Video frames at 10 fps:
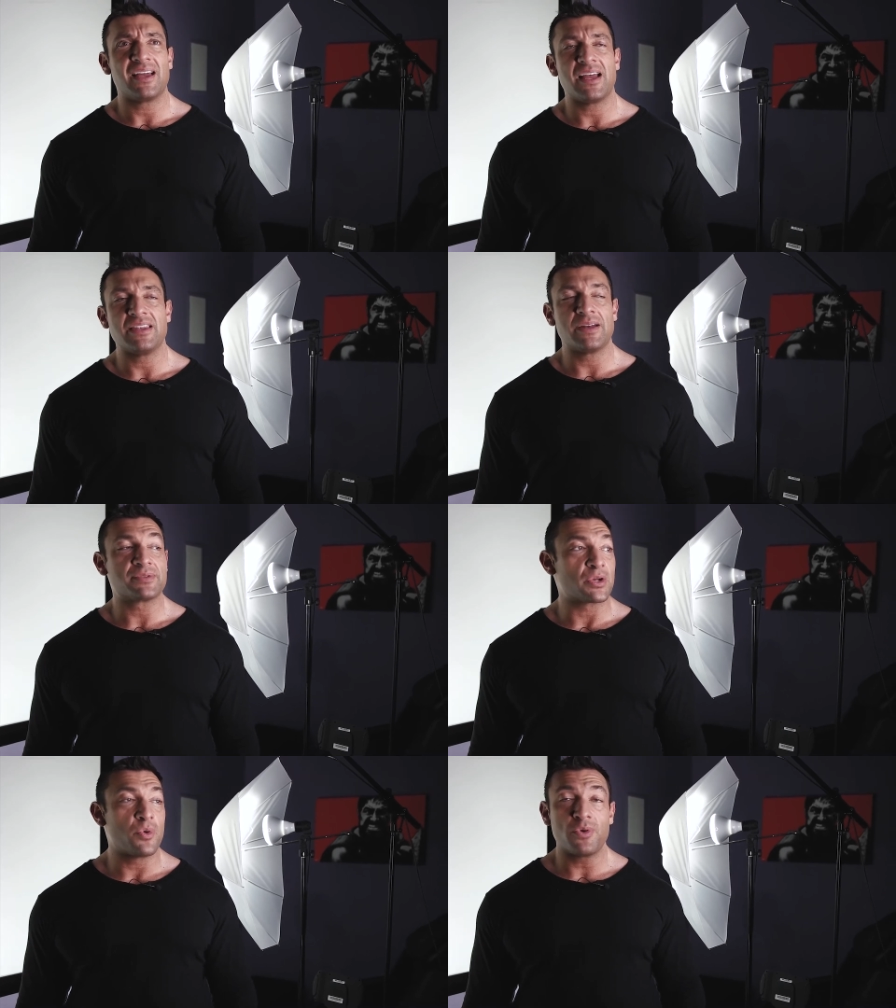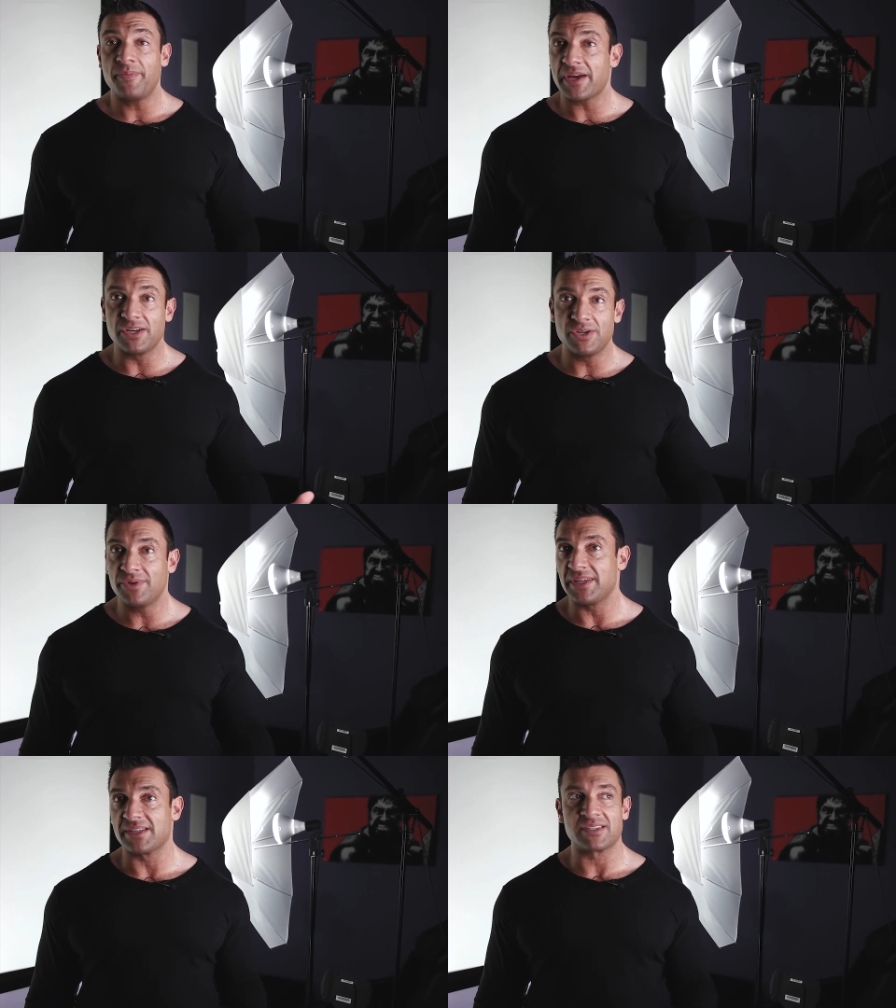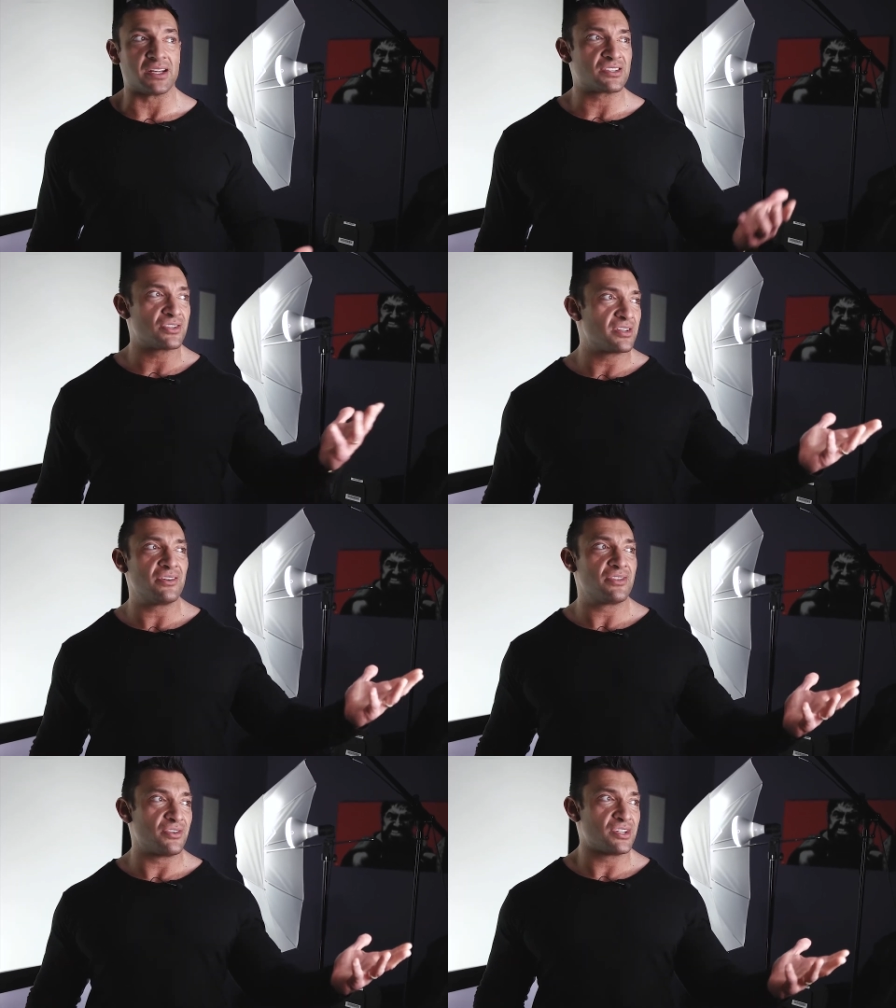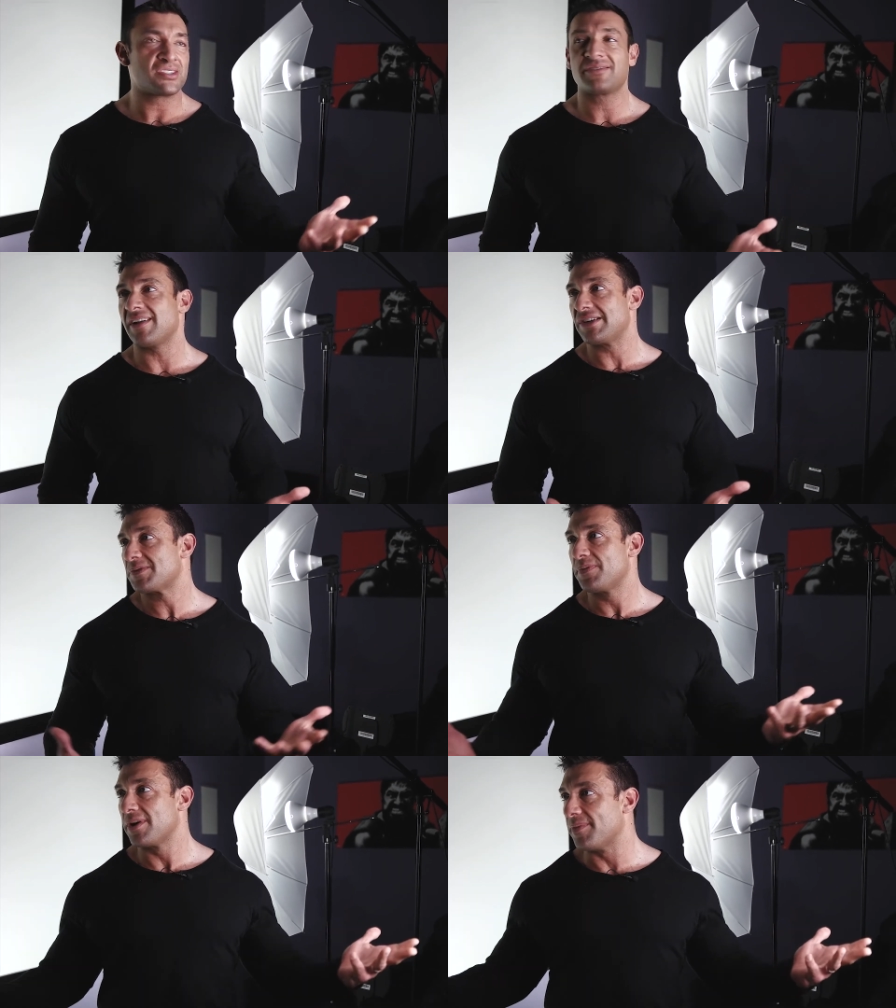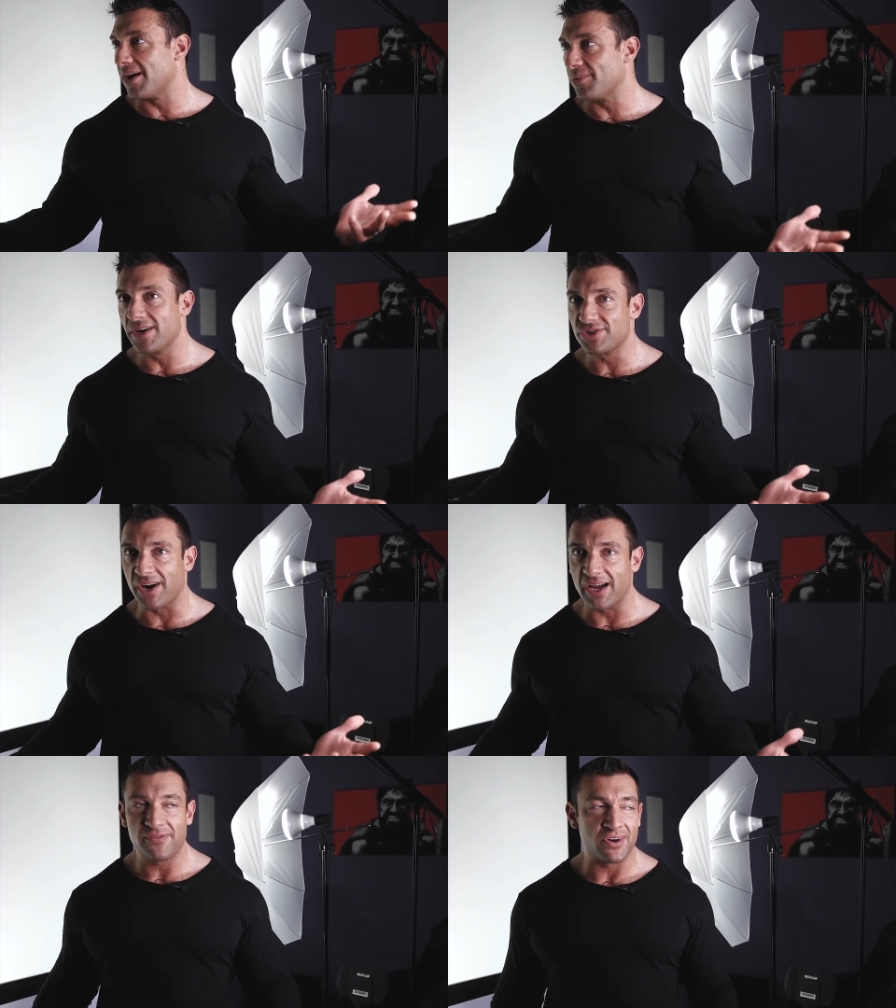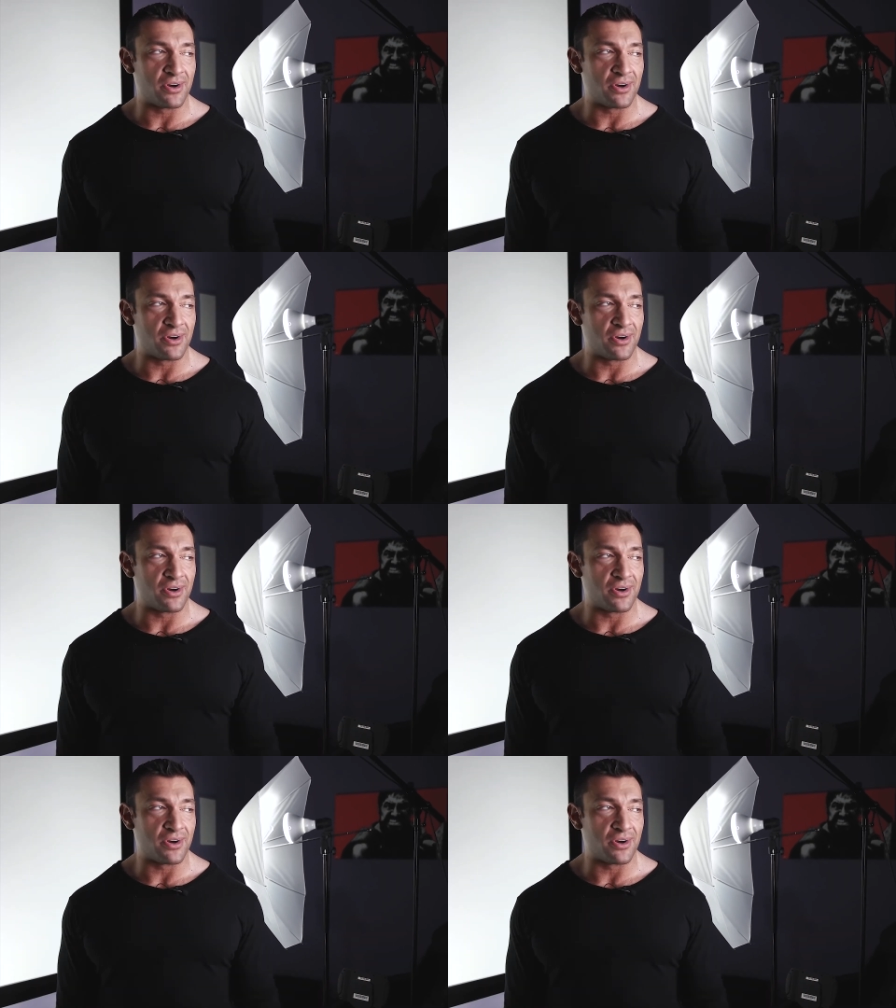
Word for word: And then I was like, well, what am I gonna do with these things? Because they're just, I just put them on OneDrive, you